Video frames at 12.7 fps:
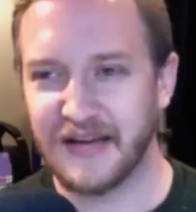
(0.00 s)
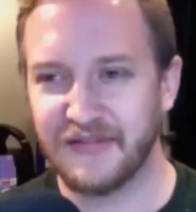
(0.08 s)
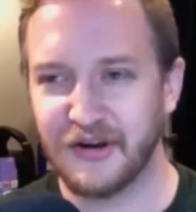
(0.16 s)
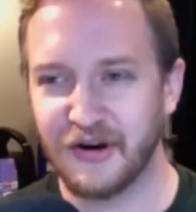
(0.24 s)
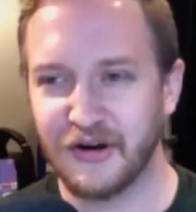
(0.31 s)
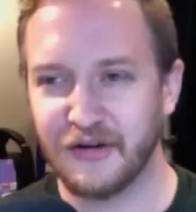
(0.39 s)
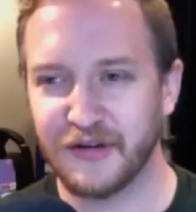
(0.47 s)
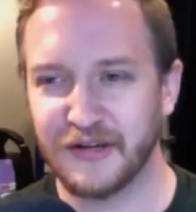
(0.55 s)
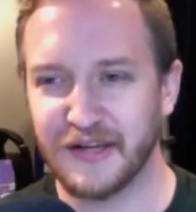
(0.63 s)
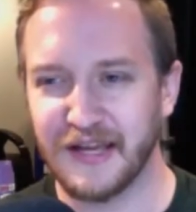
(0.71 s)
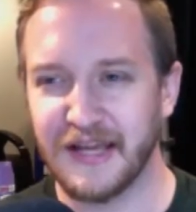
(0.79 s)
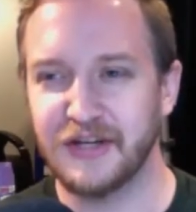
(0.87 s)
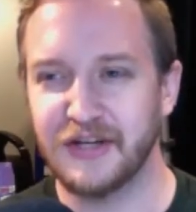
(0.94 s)
you heard of
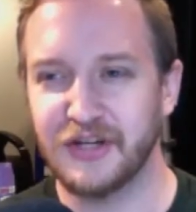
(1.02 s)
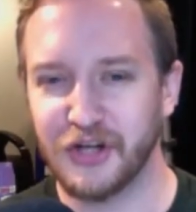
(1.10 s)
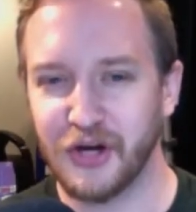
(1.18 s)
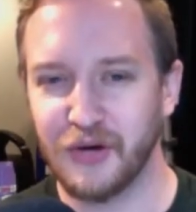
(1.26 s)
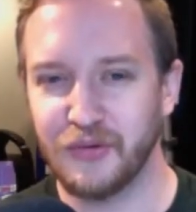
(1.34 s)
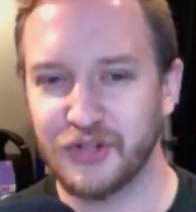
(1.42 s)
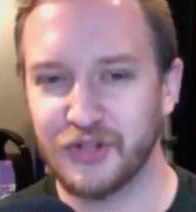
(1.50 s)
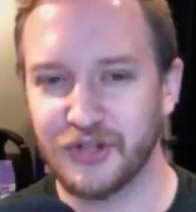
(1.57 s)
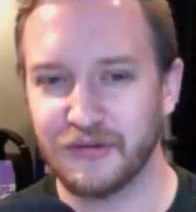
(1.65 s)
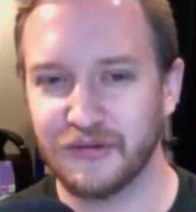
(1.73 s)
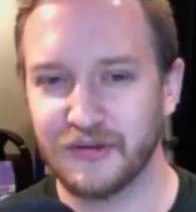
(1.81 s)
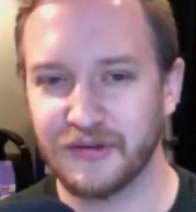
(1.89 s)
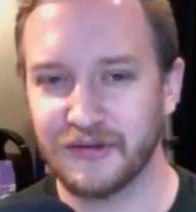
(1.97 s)
like indigo
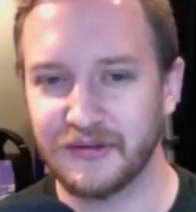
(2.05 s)
children?